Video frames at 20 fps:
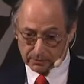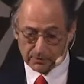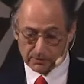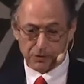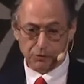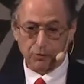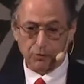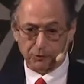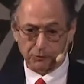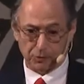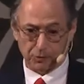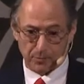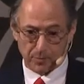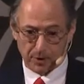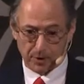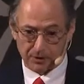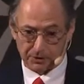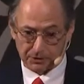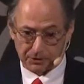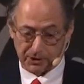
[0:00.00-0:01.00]
on structural
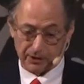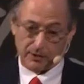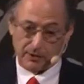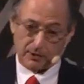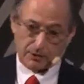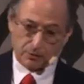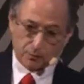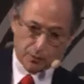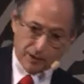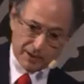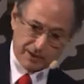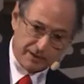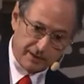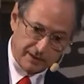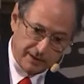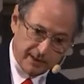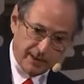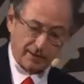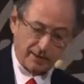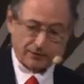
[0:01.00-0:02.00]
biology,
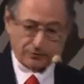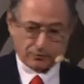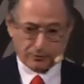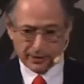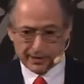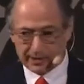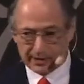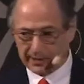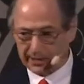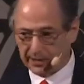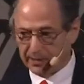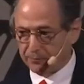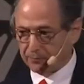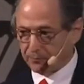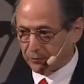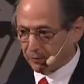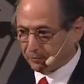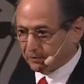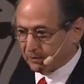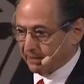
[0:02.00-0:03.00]
1D, 3D,
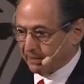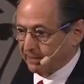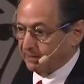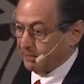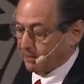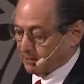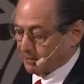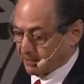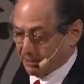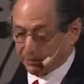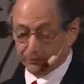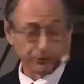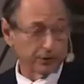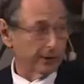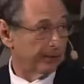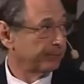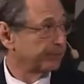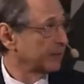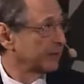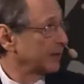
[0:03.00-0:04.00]
proteins,
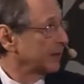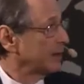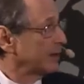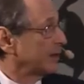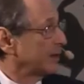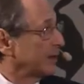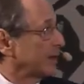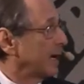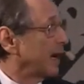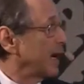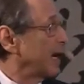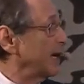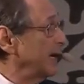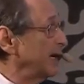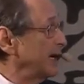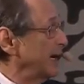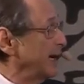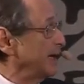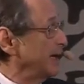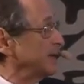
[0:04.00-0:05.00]
etc. I
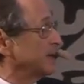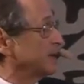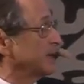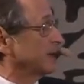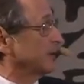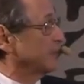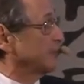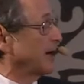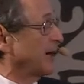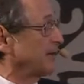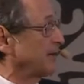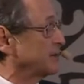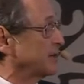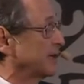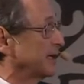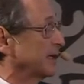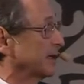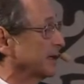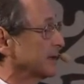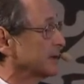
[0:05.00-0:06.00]
had arrived in
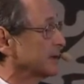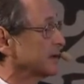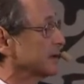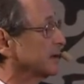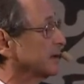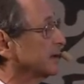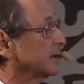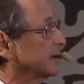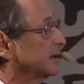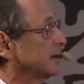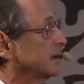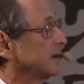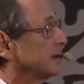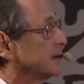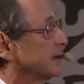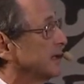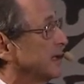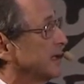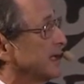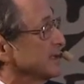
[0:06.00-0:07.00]
England
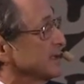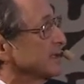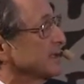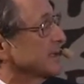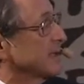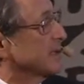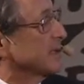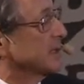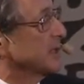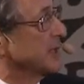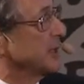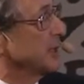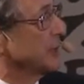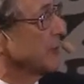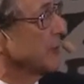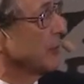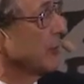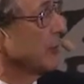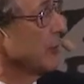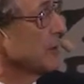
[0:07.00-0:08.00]
as a
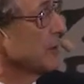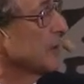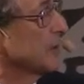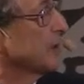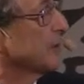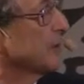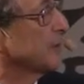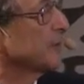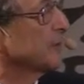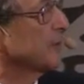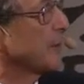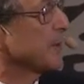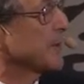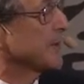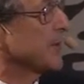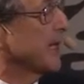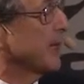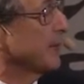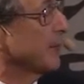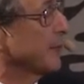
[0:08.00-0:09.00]
16-year-old from
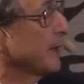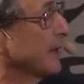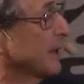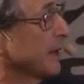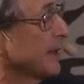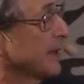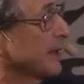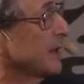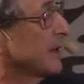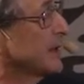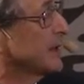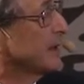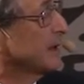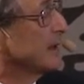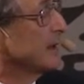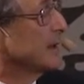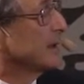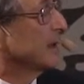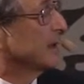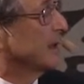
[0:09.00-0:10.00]
South Africa
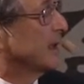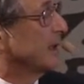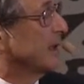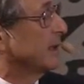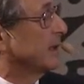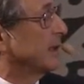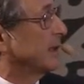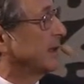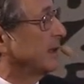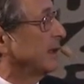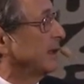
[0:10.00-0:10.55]
in